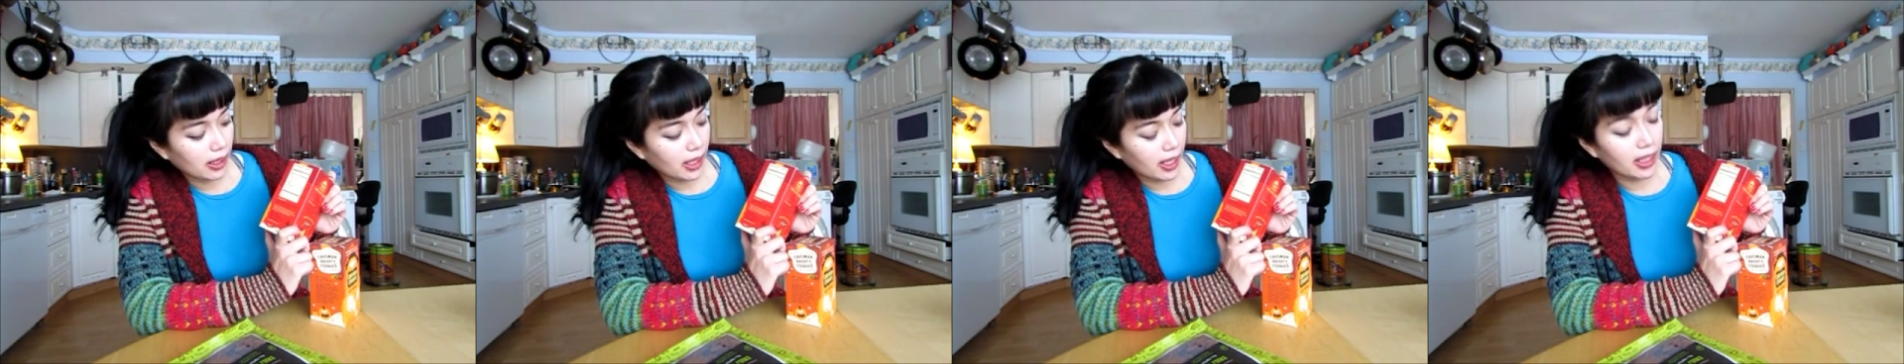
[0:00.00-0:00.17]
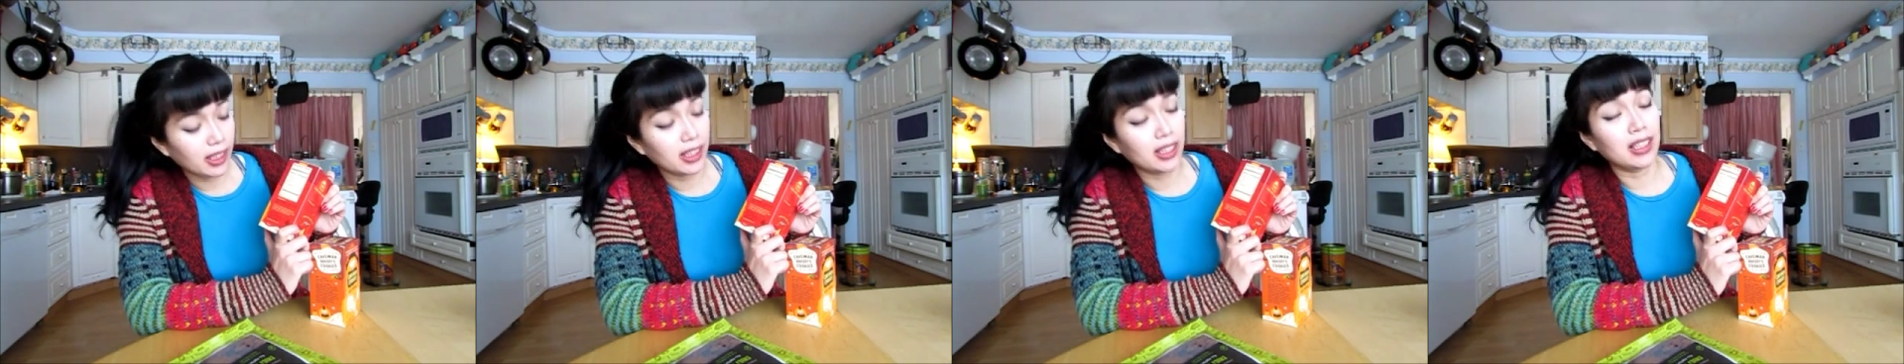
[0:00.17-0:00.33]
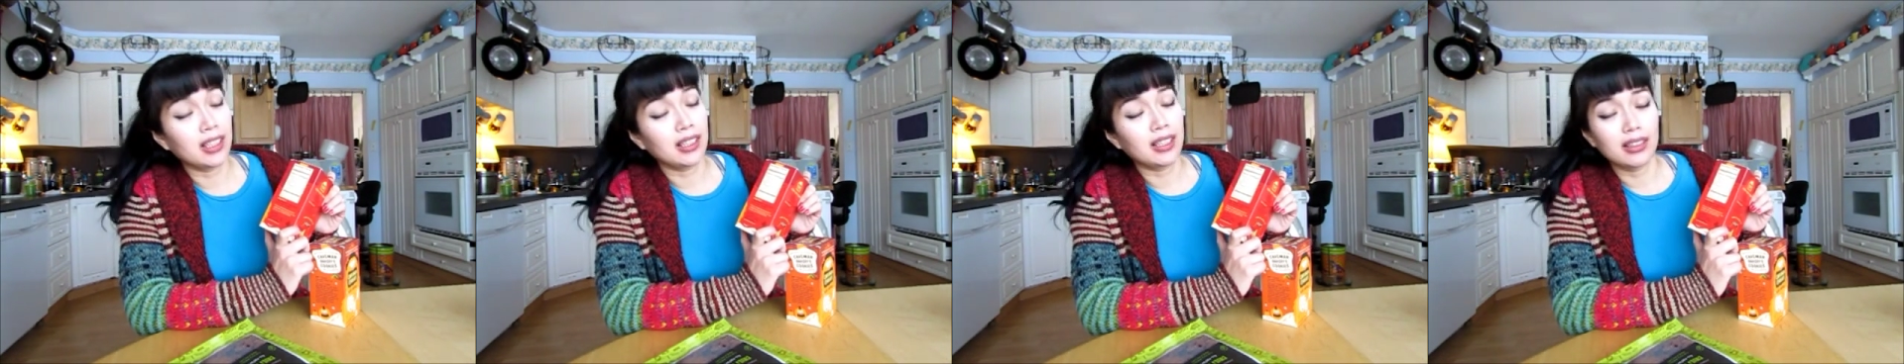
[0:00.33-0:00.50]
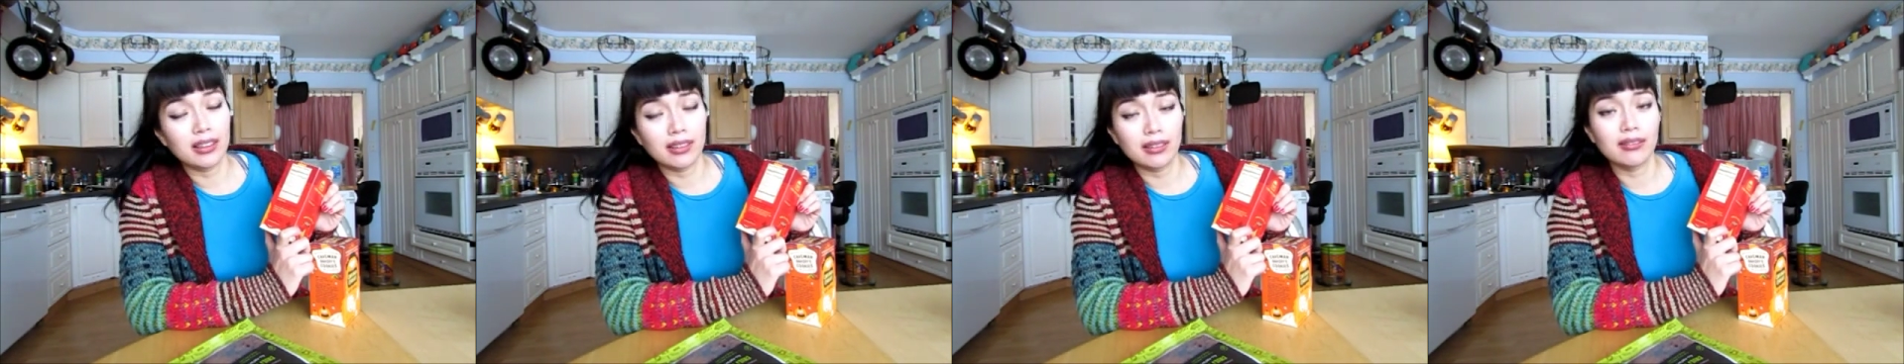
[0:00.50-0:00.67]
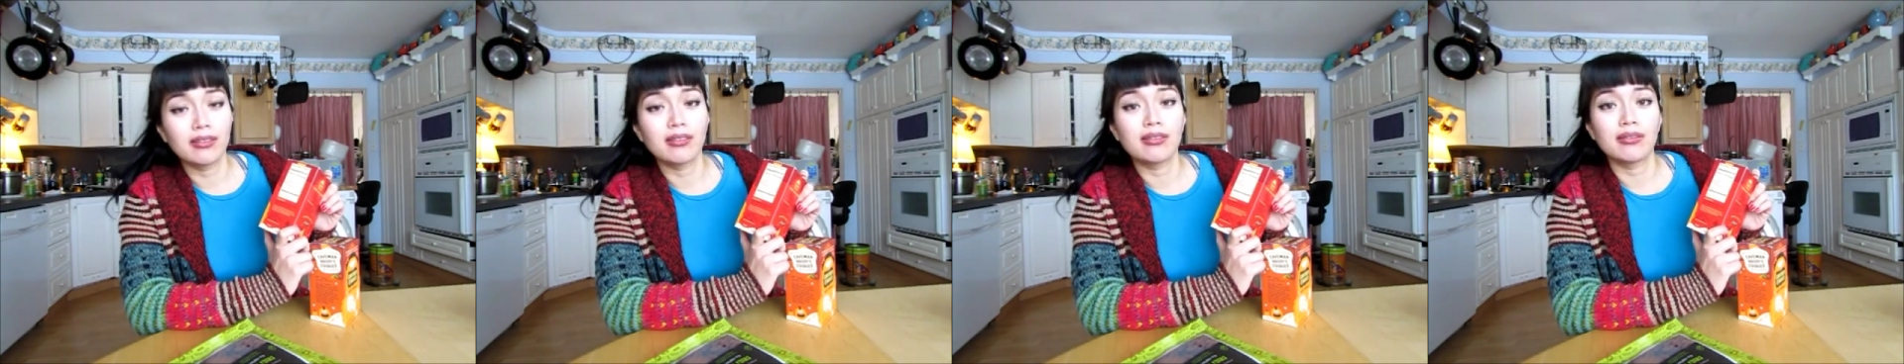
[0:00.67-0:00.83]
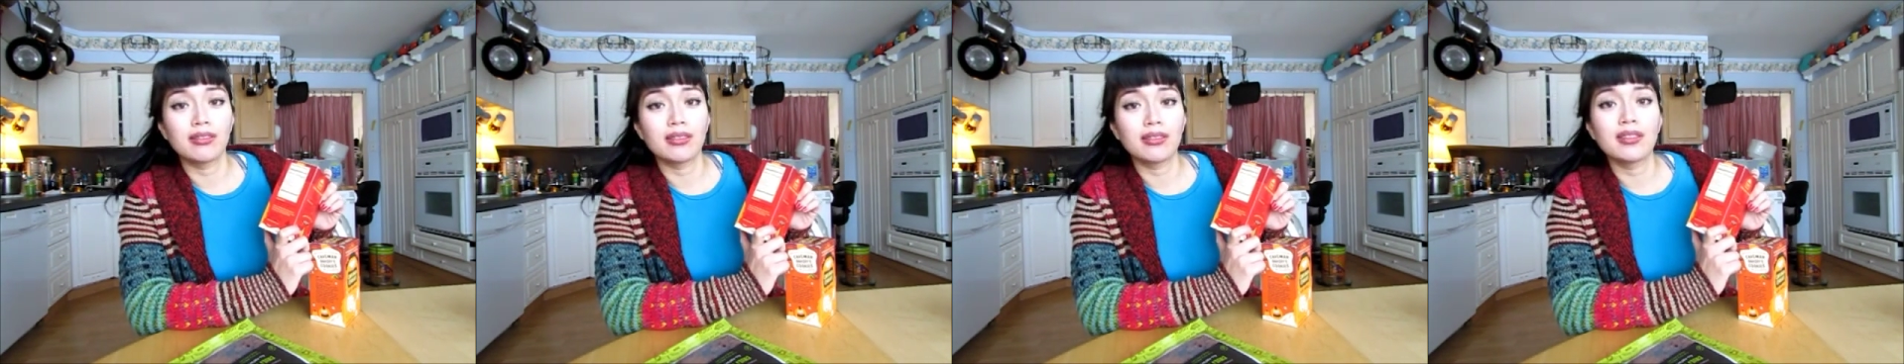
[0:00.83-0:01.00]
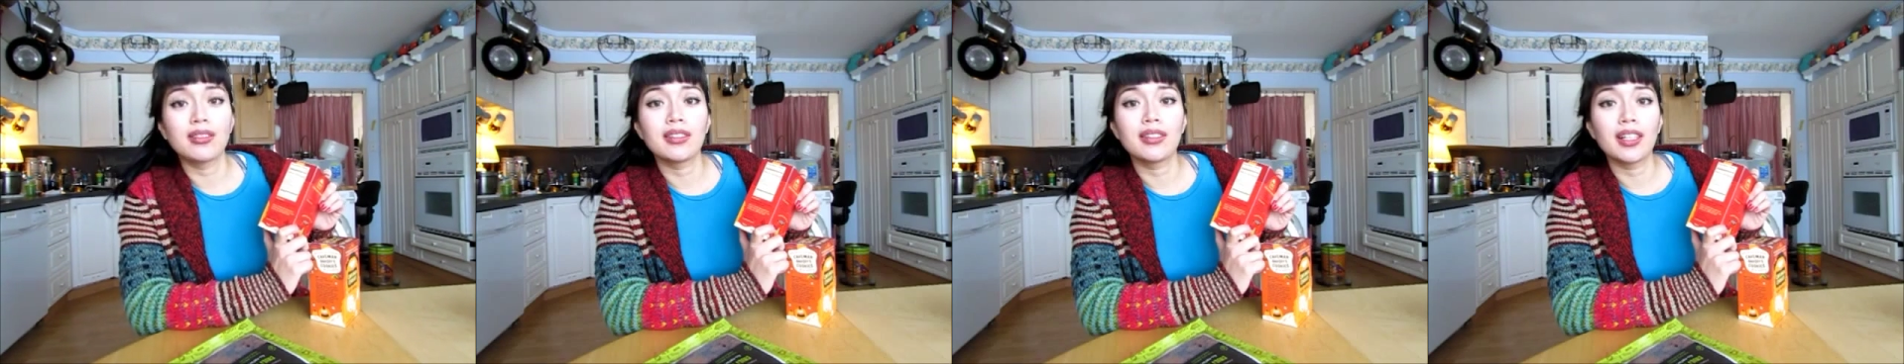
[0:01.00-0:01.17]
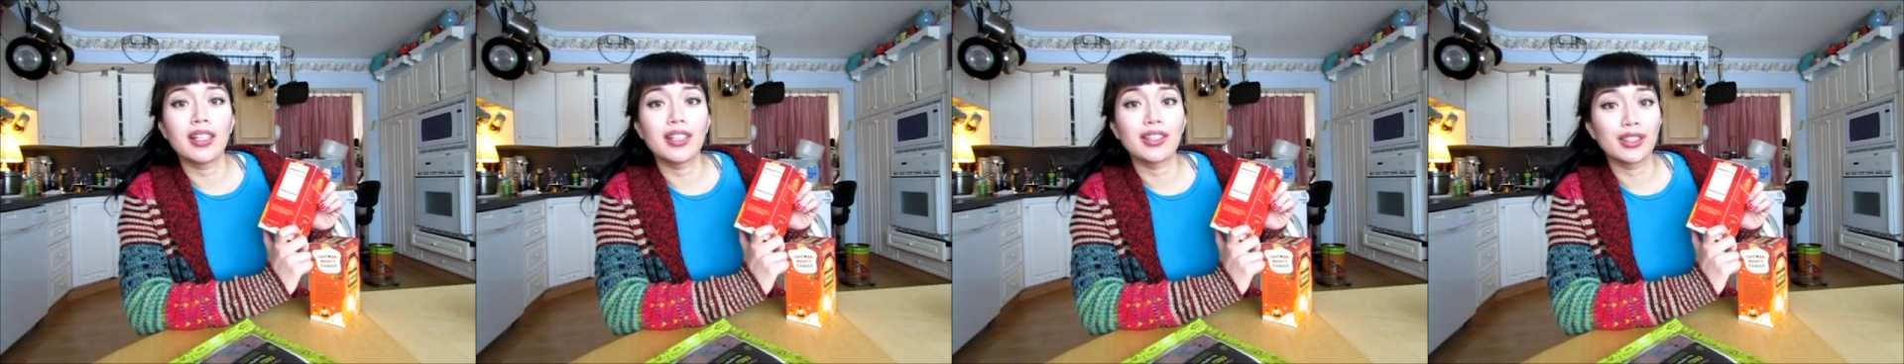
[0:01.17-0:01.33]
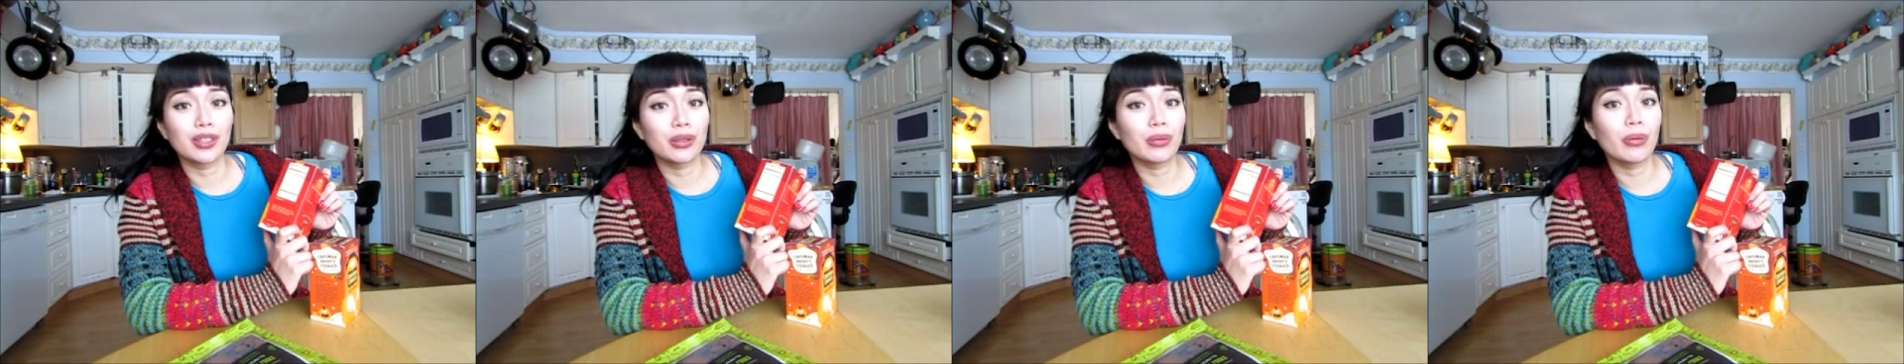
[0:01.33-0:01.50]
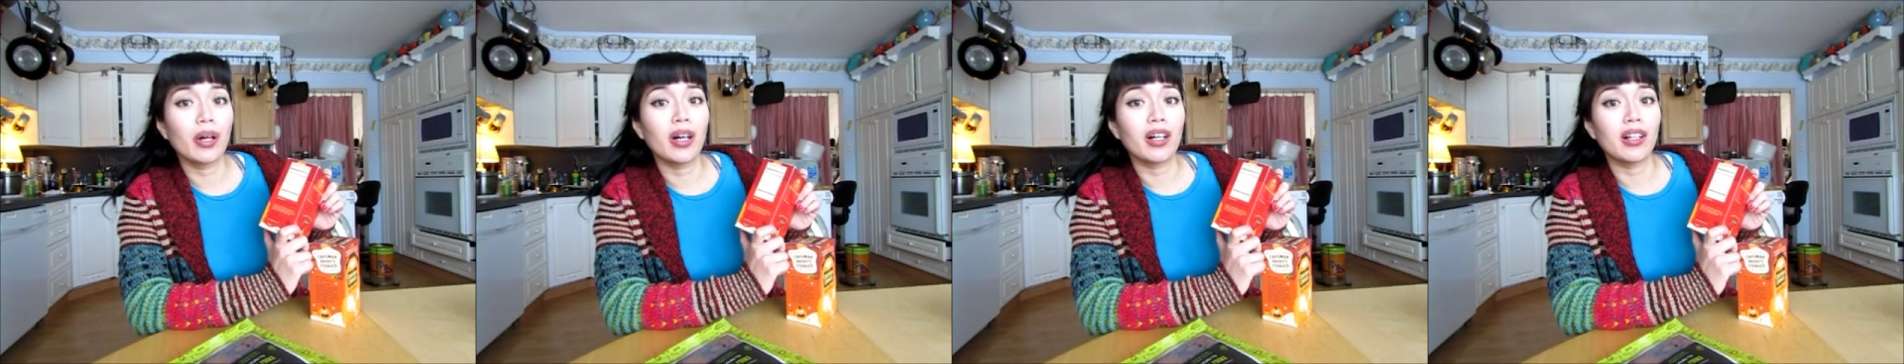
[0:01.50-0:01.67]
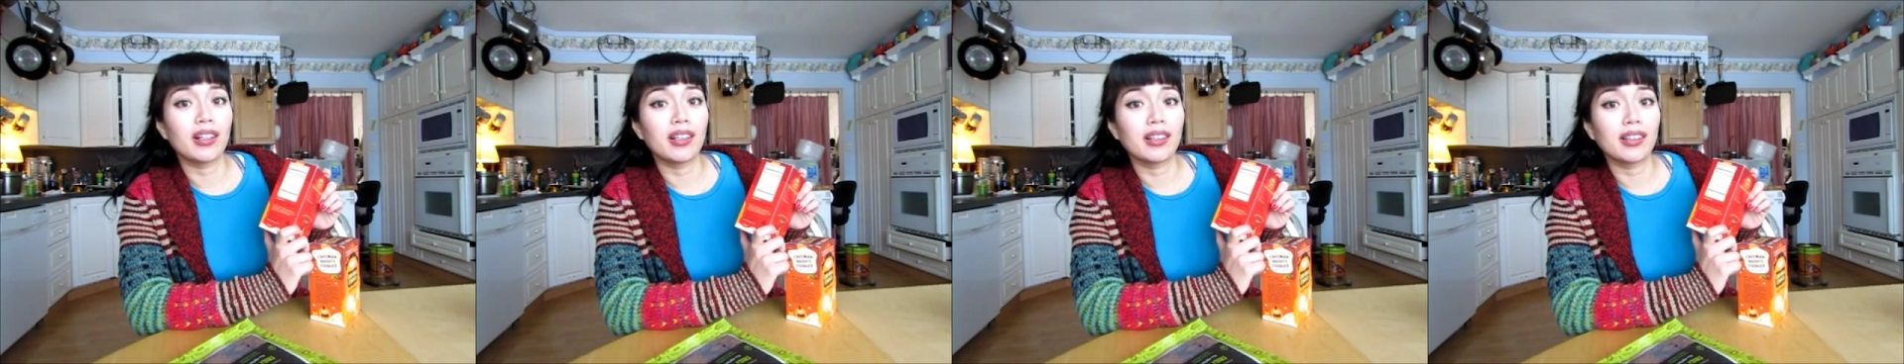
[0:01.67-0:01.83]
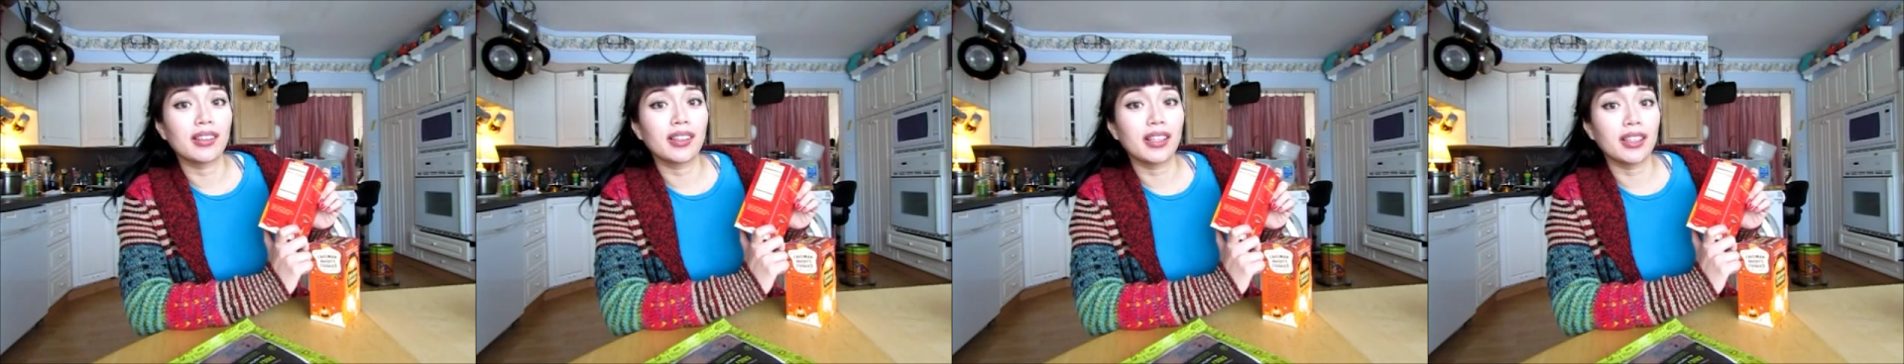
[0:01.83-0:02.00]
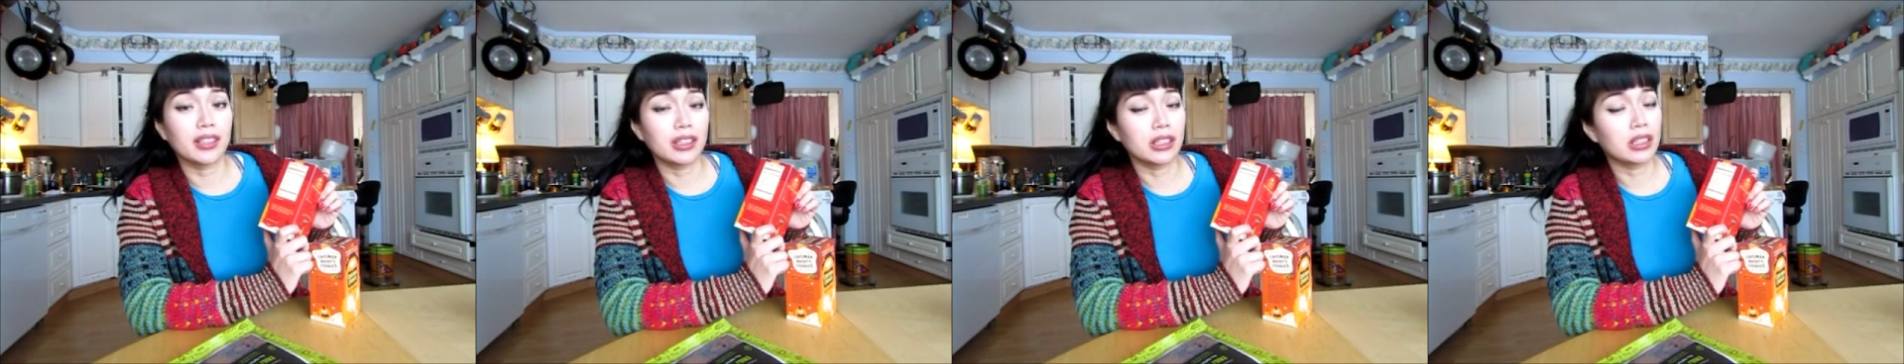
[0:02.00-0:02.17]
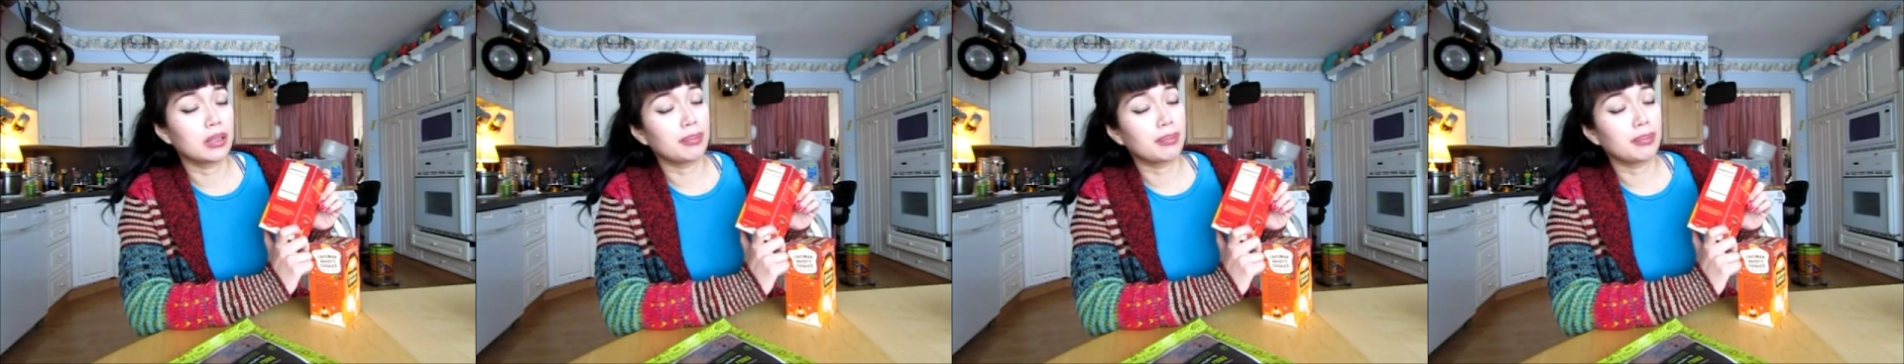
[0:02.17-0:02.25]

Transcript: Honey as well can